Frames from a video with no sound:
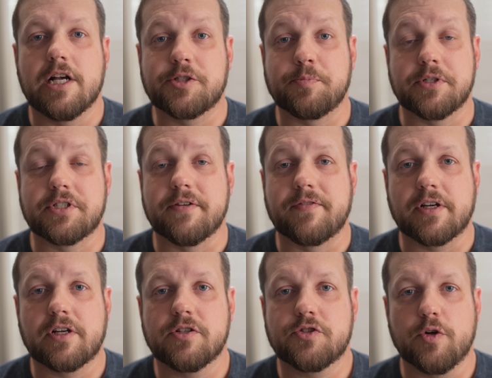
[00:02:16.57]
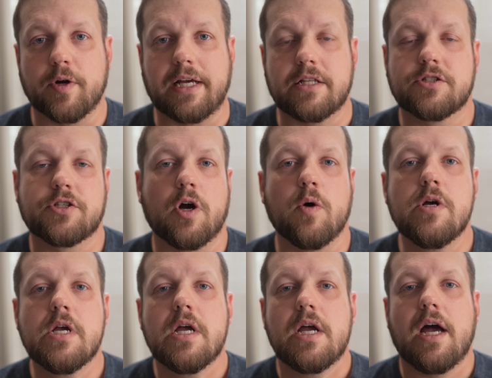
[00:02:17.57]
a specific circuit. So
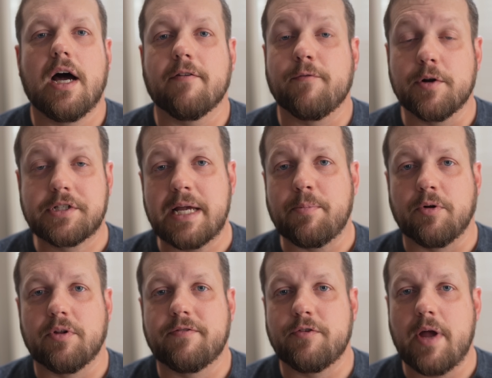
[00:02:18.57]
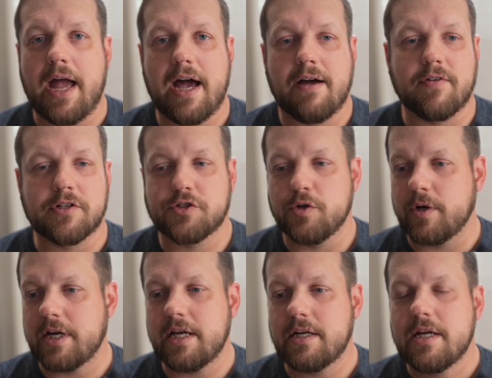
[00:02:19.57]
uh, for example, if you have a
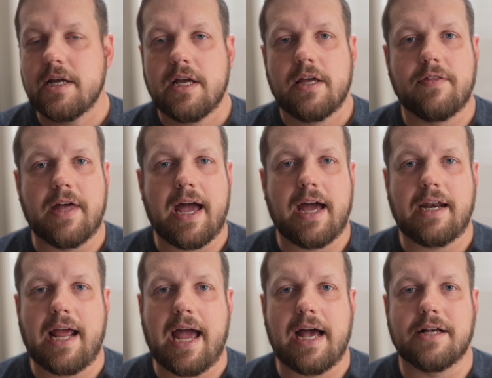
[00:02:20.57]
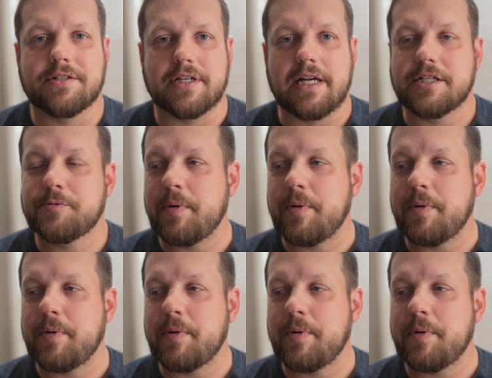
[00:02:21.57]
circuit that has a